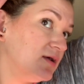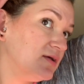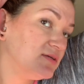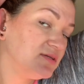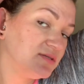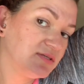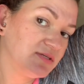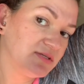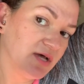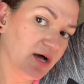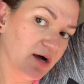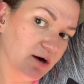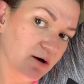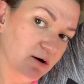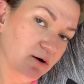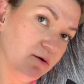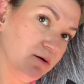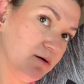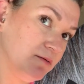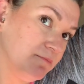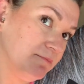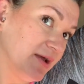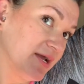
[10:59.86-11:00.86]

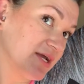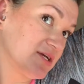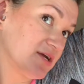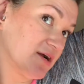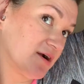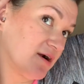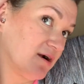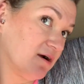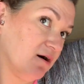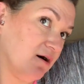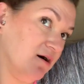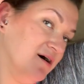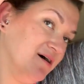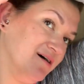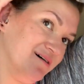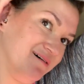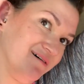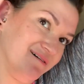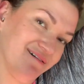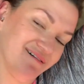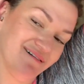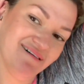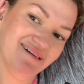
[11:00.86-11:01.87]
So make sure,
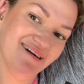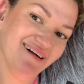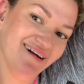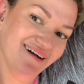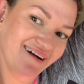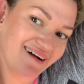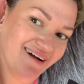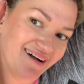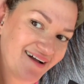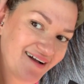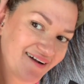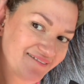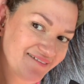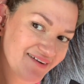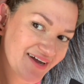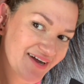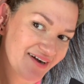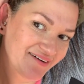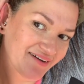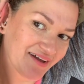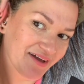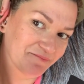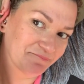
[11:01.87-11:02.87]
here we
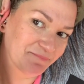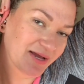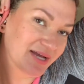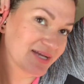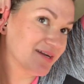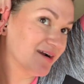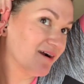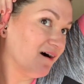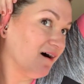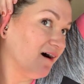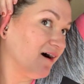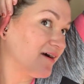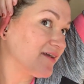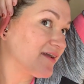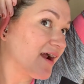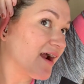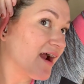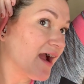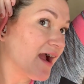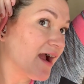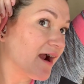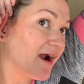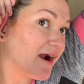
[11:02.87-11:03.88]
go again. Make sure all
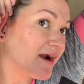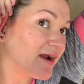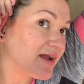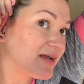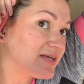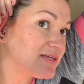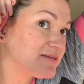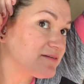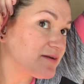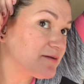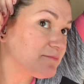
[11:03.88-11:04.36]
your hair is